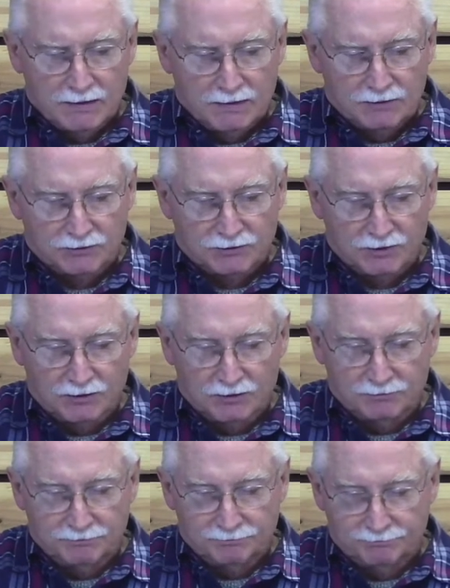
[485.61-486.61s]
So,
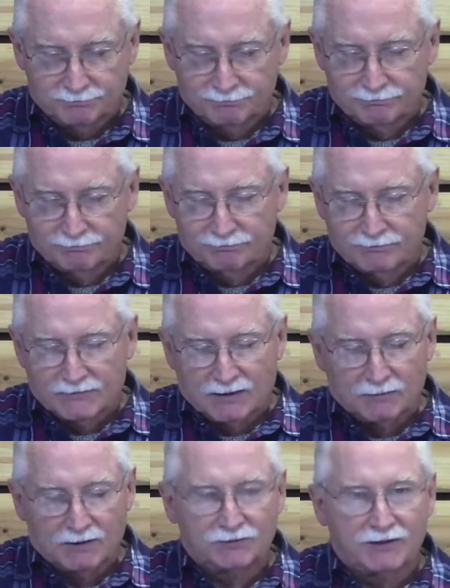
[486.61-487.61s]
I'm
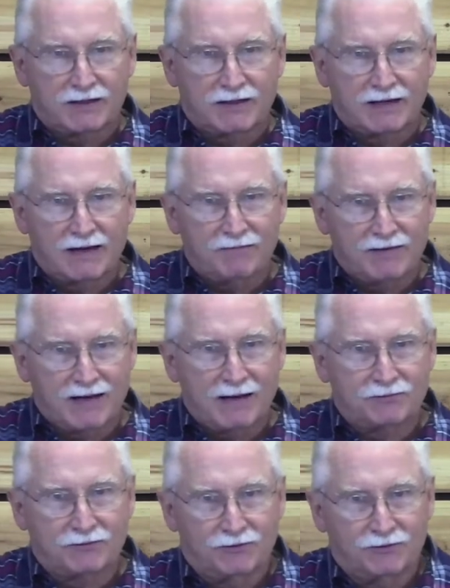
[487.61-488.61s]
not saying I have the
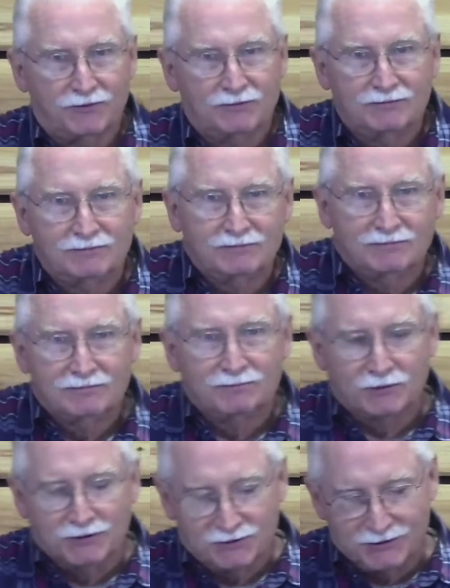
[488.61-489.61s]
absolute
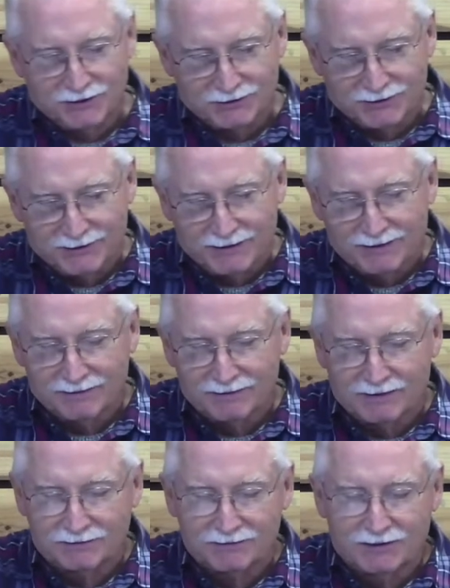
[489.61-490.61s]
precision here
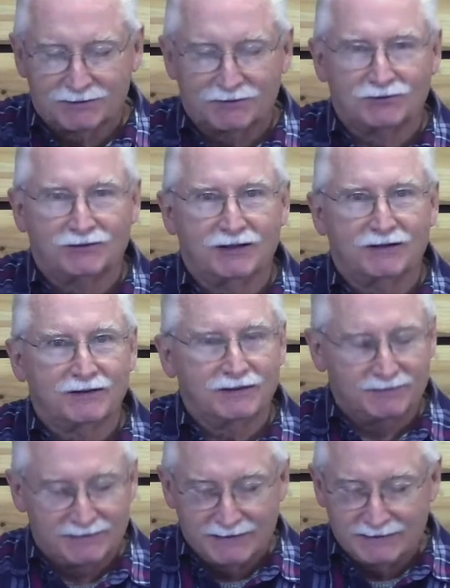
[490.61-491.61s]
that's necessary in
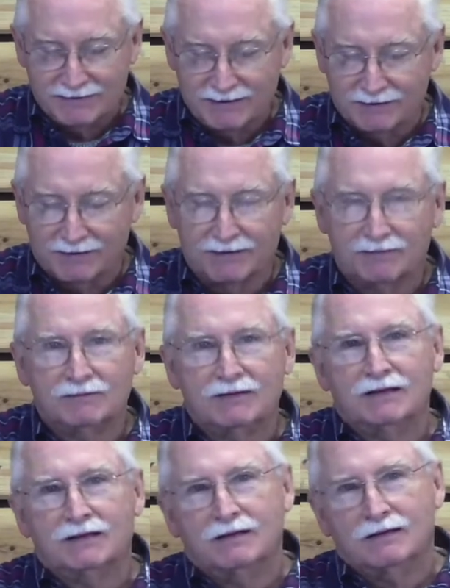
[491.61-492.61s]
detailing
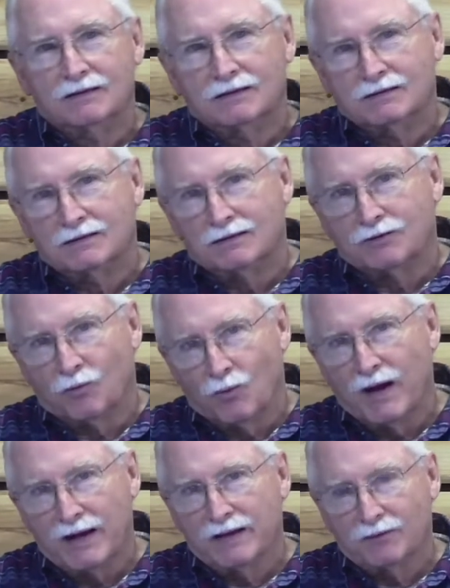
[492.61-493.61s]
the
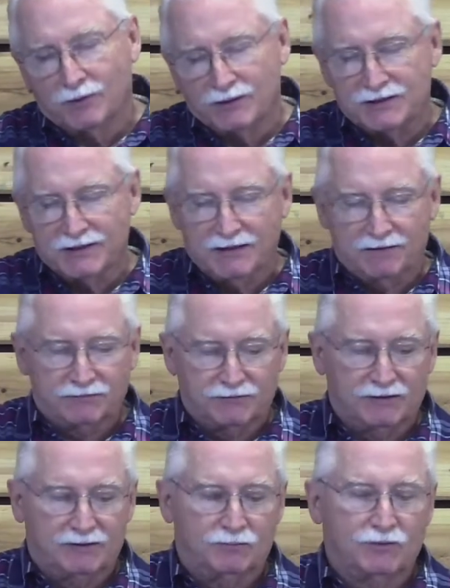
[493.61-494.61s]
way in which
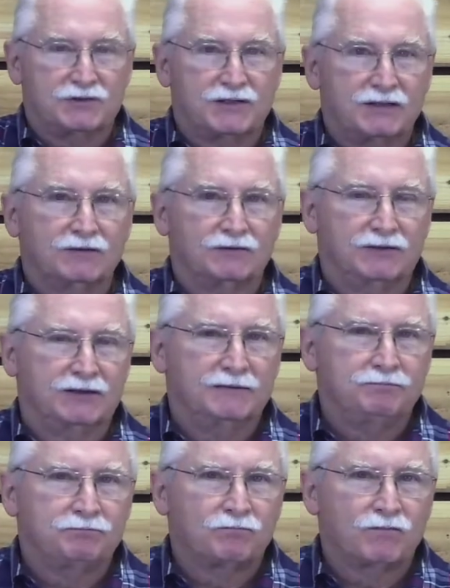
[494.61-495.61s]
Ephraim was guilty
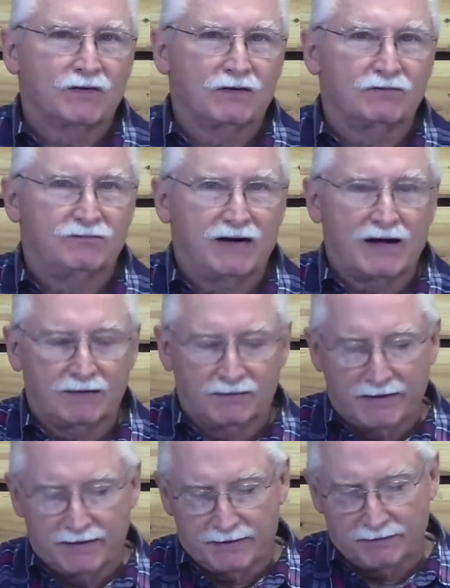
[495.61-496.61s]
of
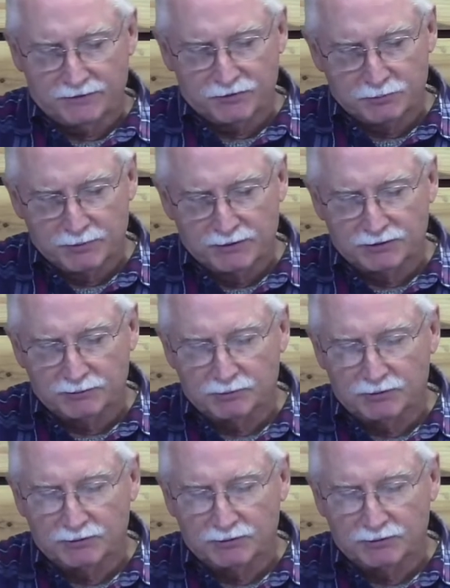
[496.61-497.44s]
violating this principle.